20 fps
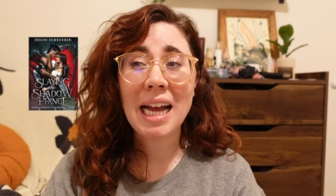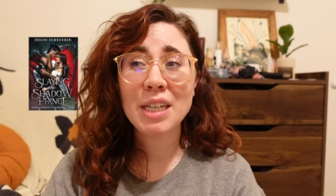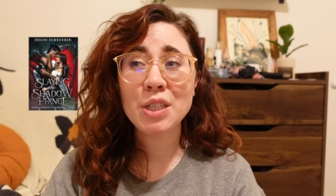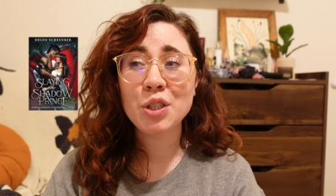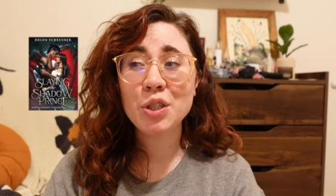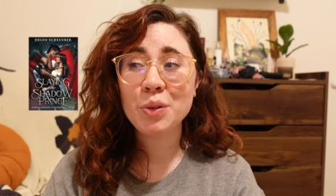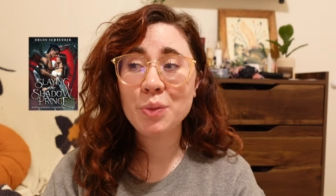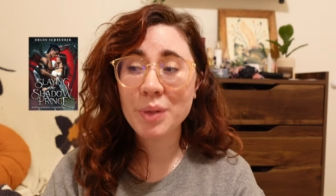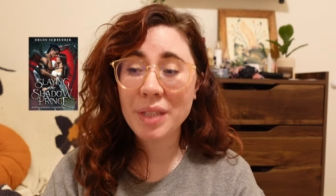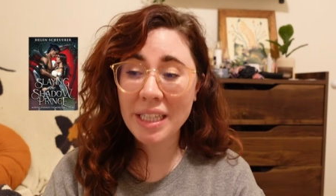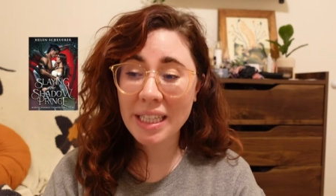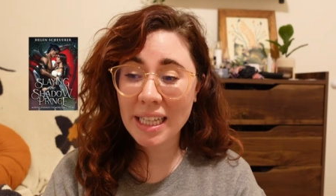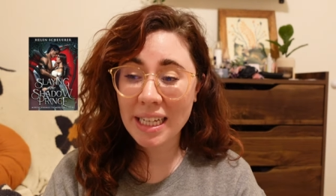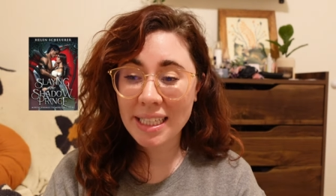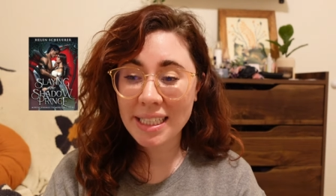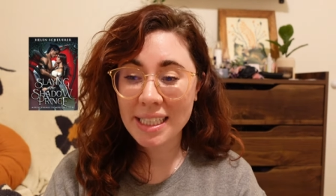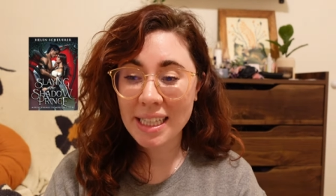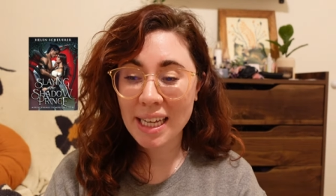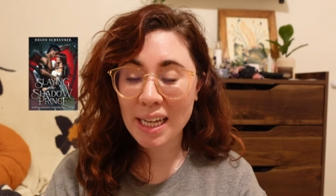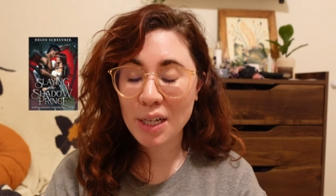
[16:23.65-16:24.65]
I actually really
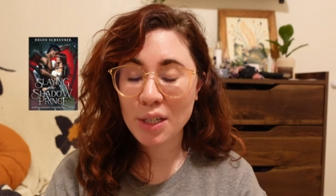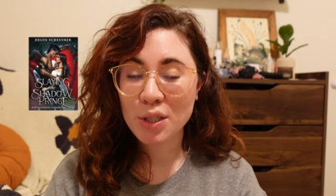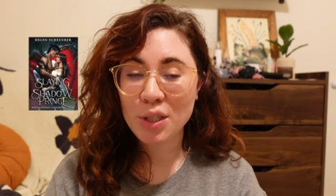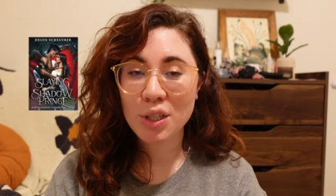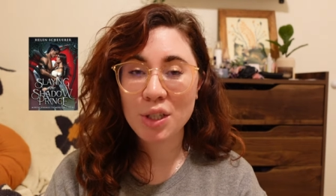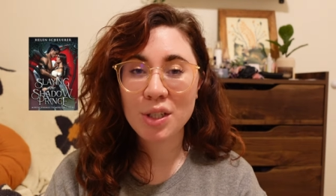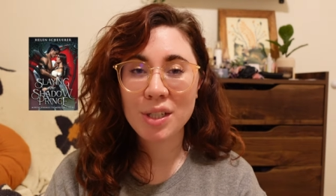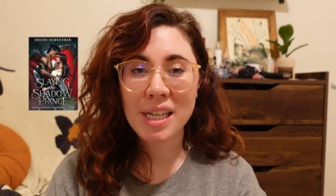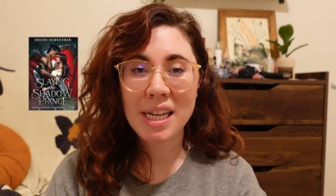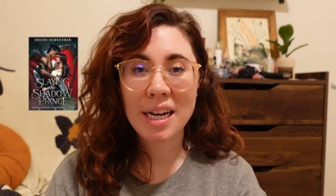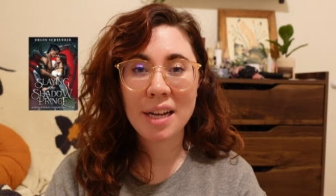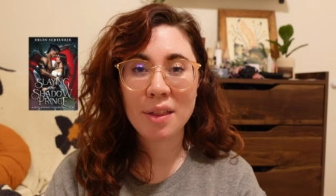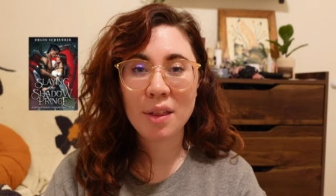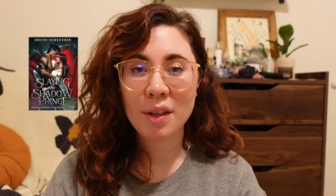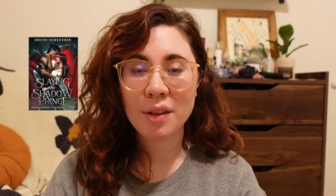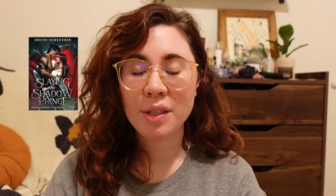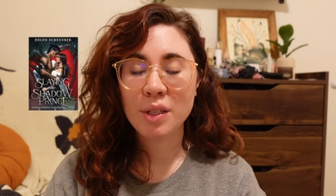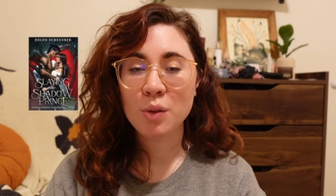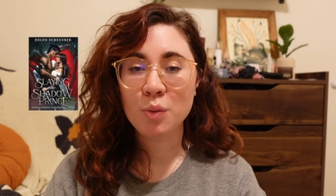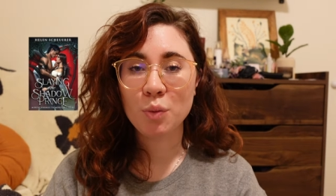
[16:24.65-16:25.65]
liked the characters and I
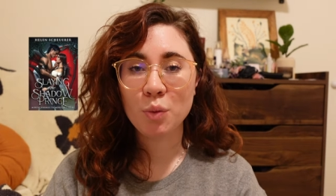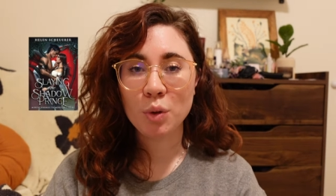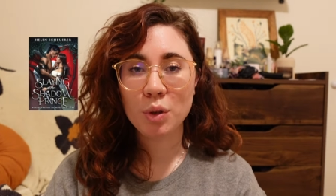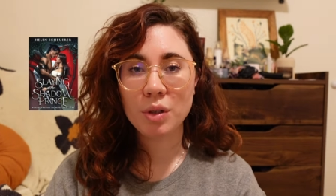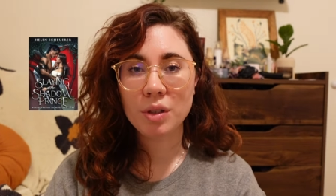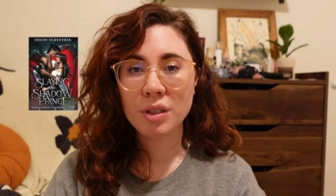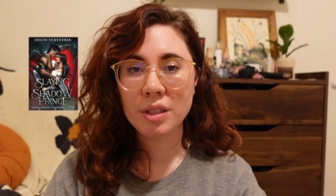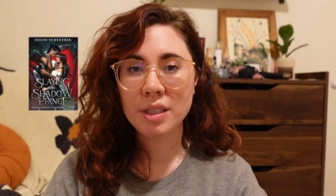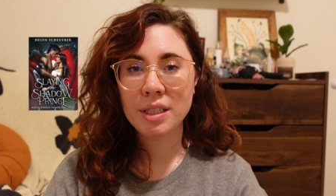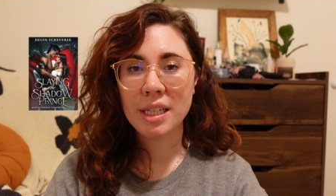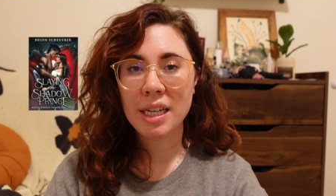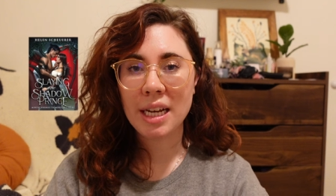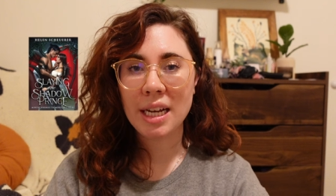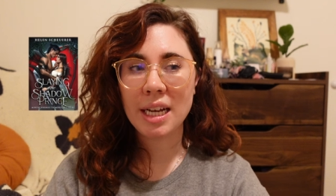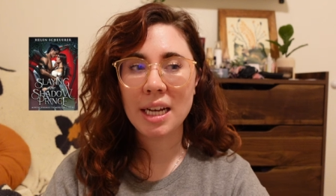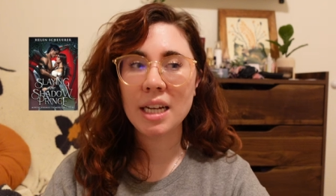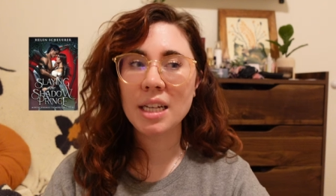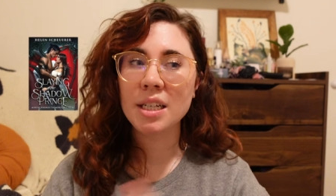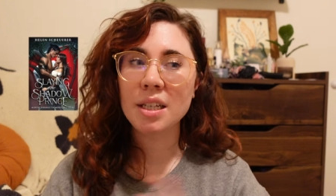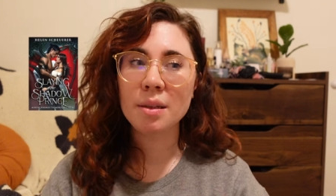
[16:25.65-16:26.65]
thought this world
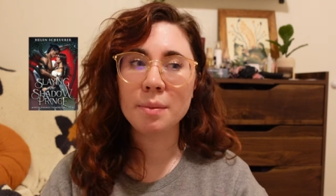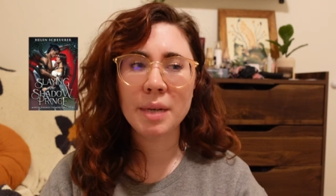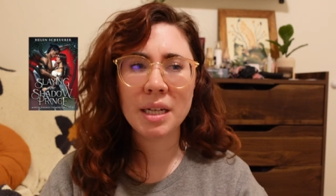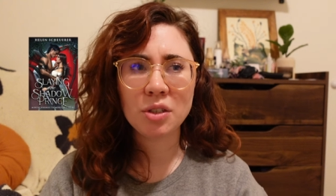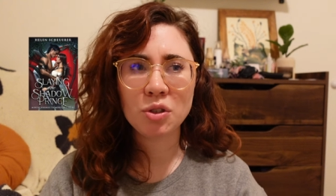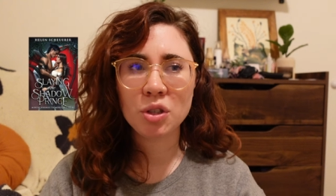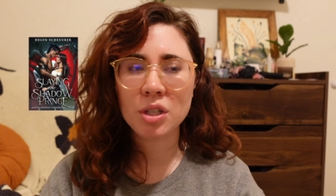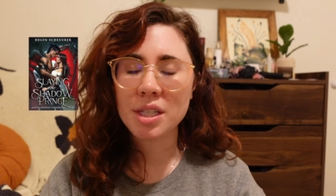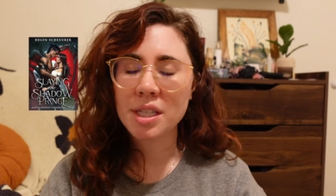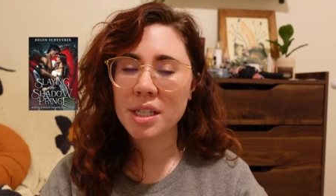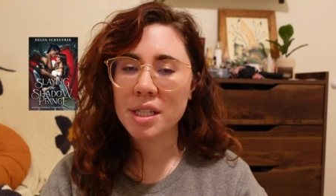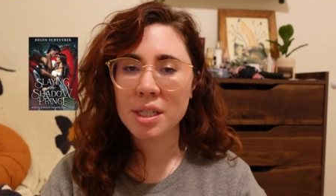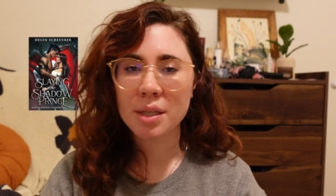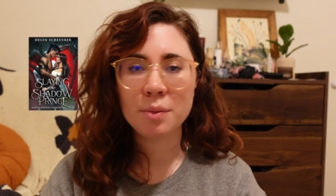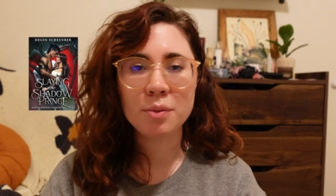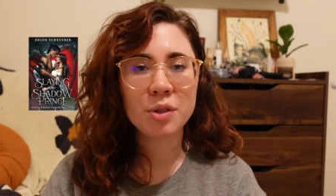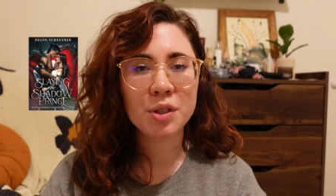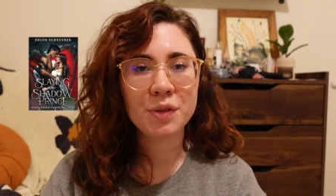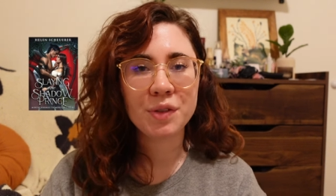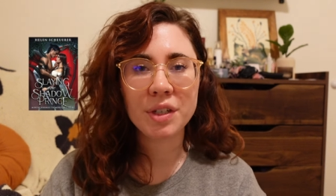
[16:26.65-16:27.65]
and the magic
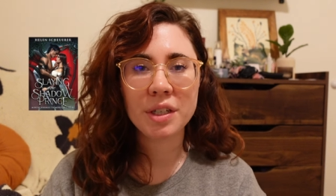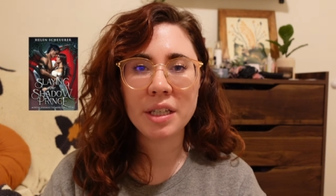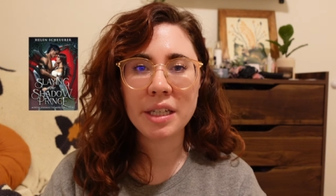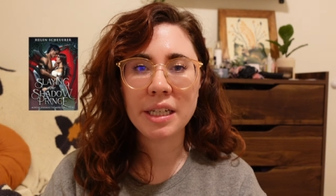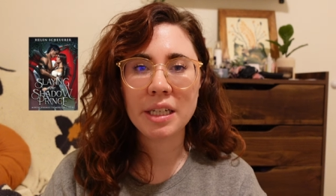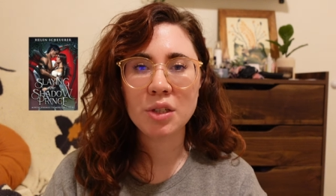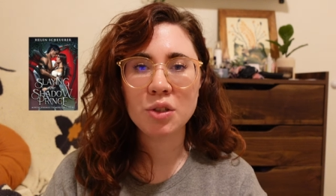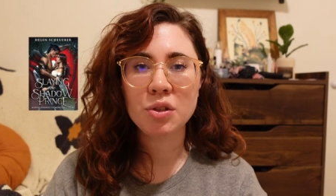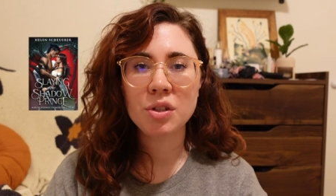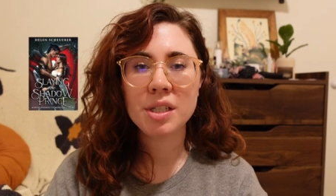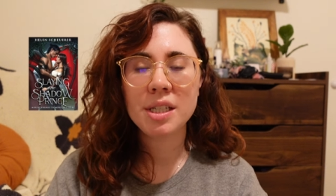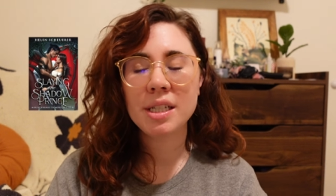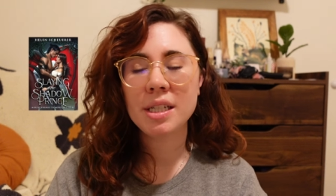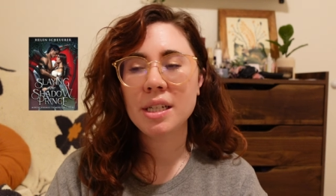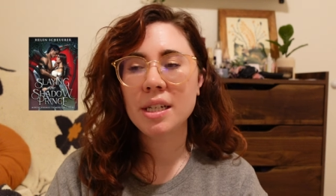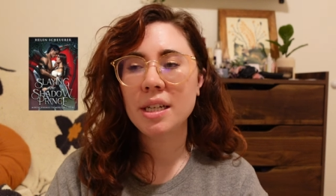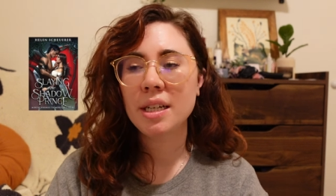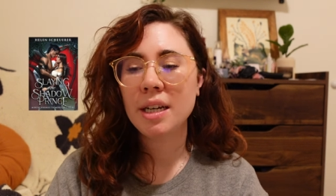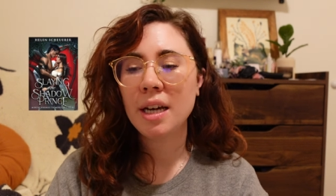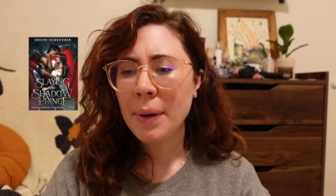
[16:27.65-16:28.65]
system was fairly
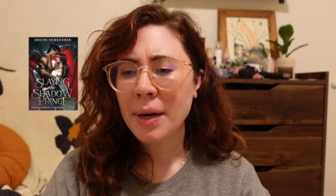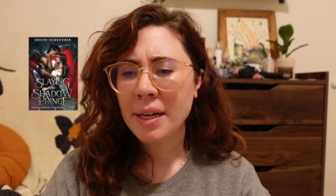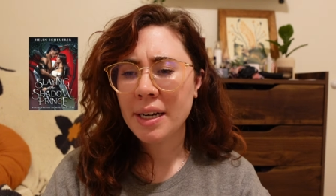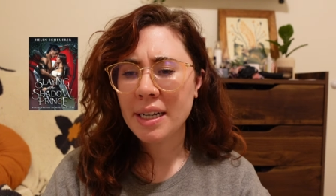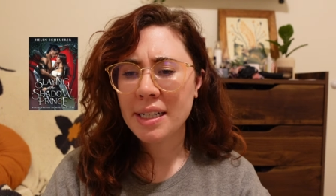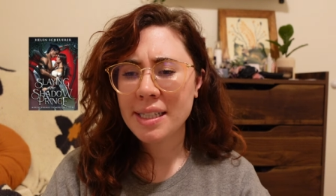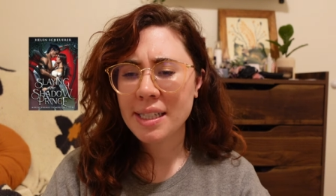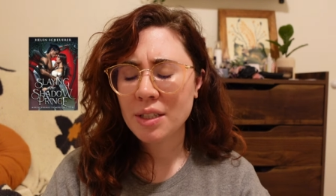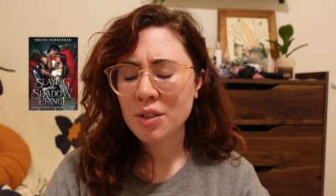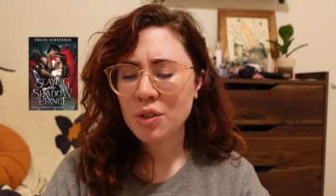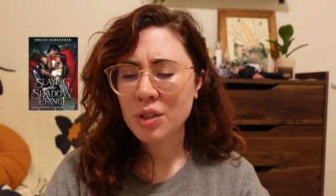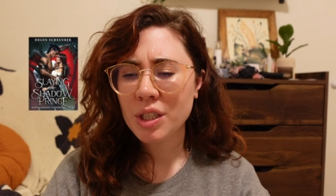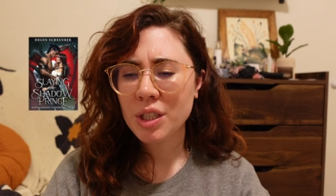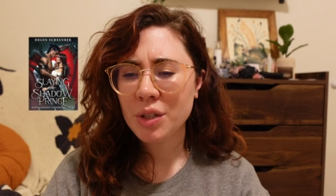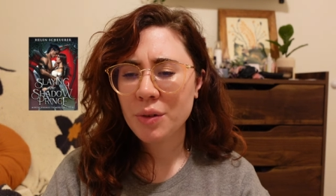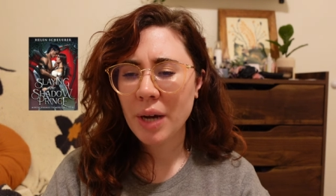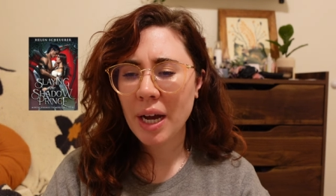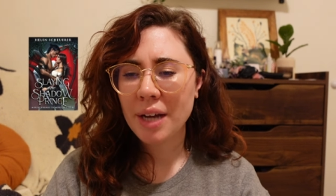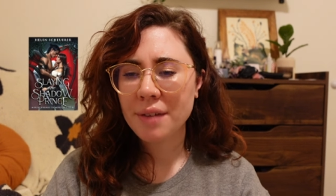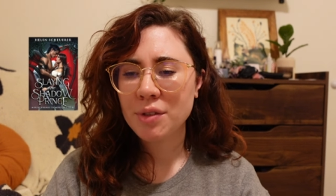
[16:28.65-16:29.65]
interesting. But essentially
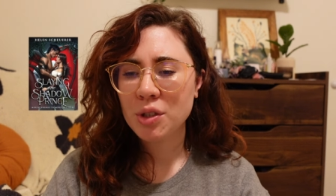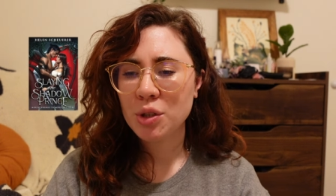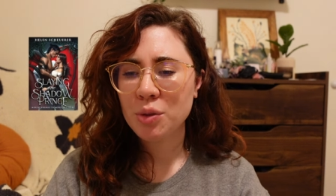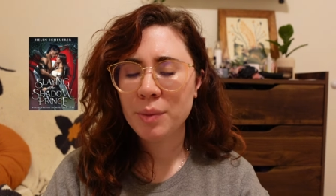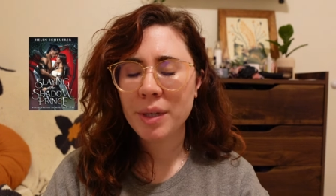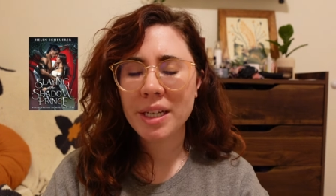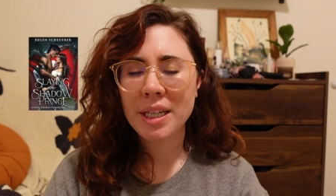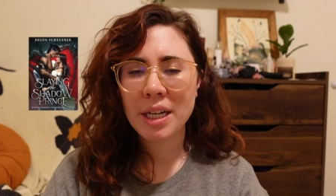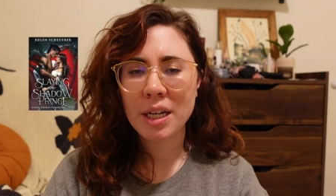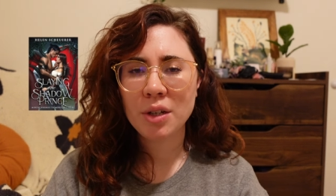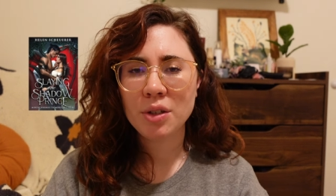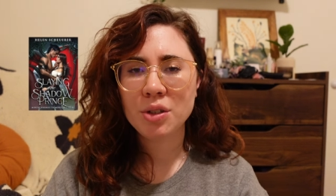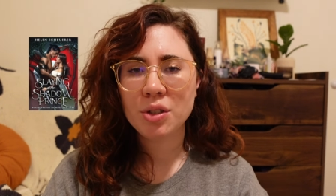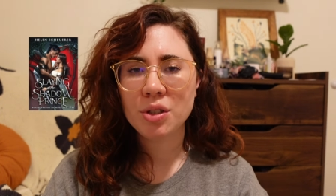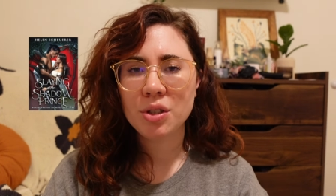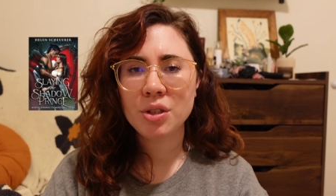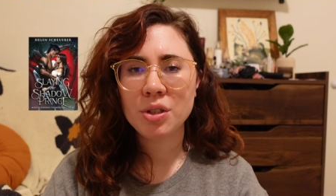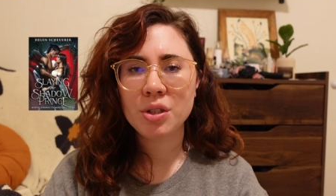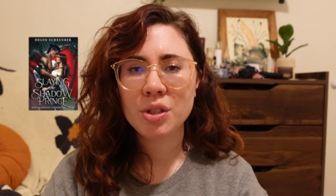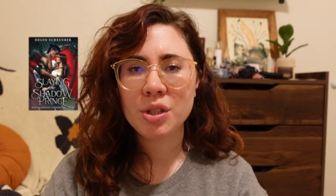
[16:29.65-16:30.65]
you have two main
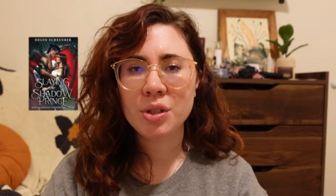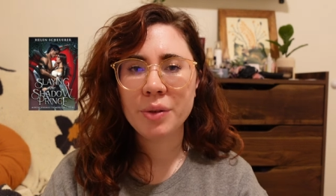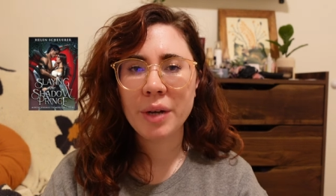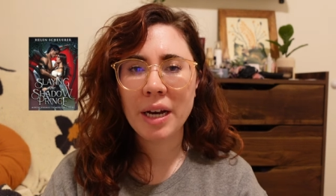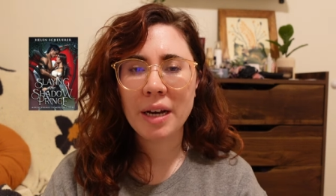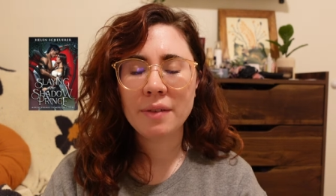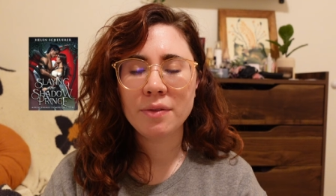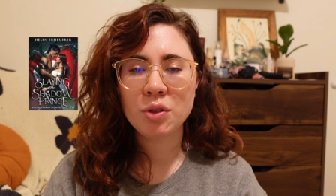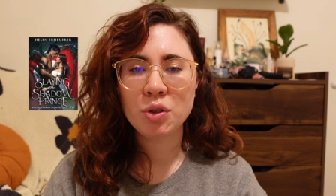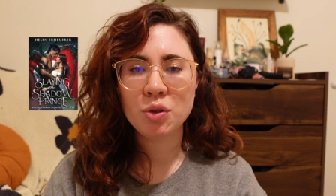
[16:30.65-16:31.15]
characters. You have